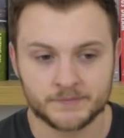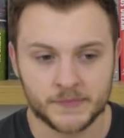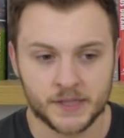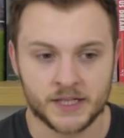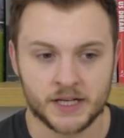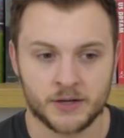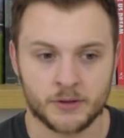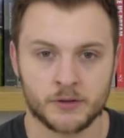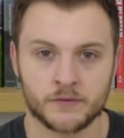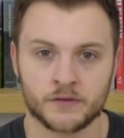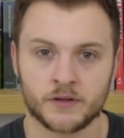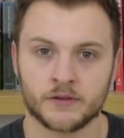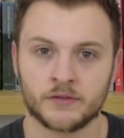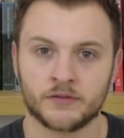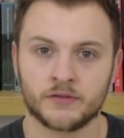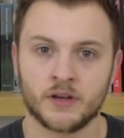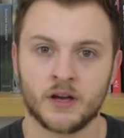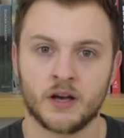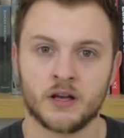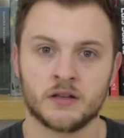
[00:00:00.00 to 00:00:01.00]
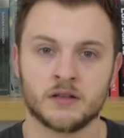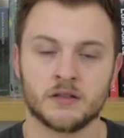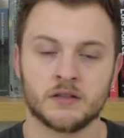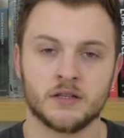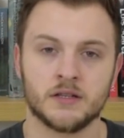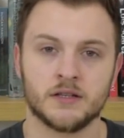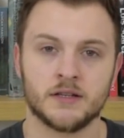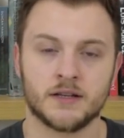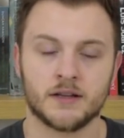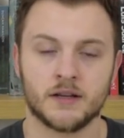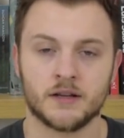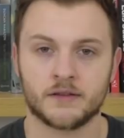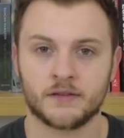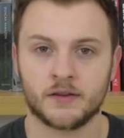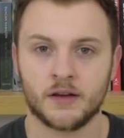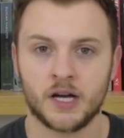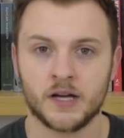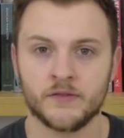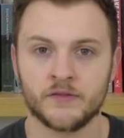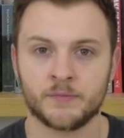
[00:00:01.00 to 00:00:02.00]
an area of concern at
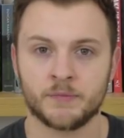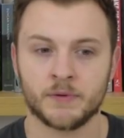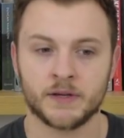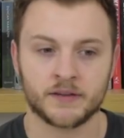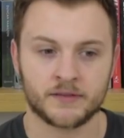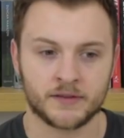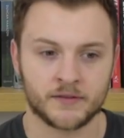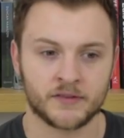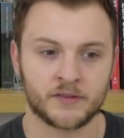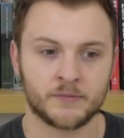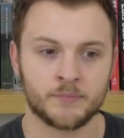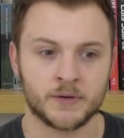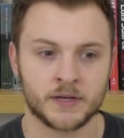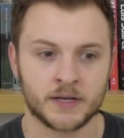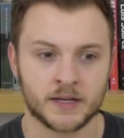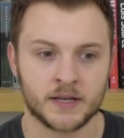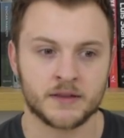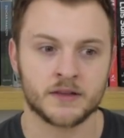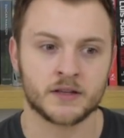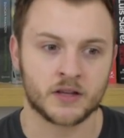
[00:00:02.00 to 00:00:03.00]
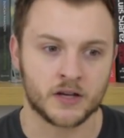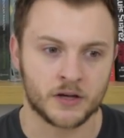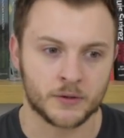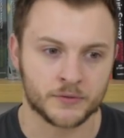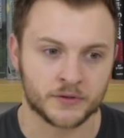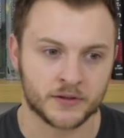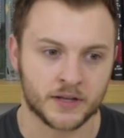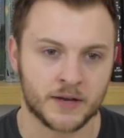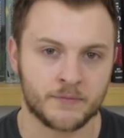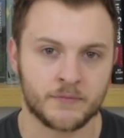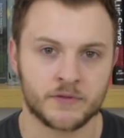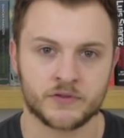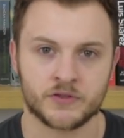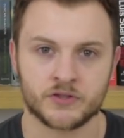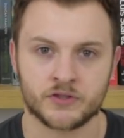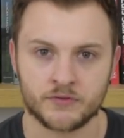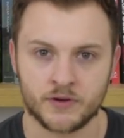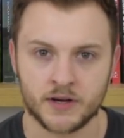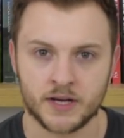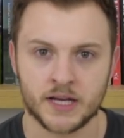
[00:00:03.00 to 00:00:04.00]
times, but he seems to be in the goals again, which
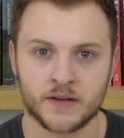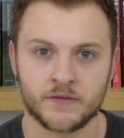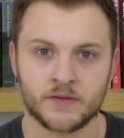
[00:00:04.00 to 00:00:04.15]
is great.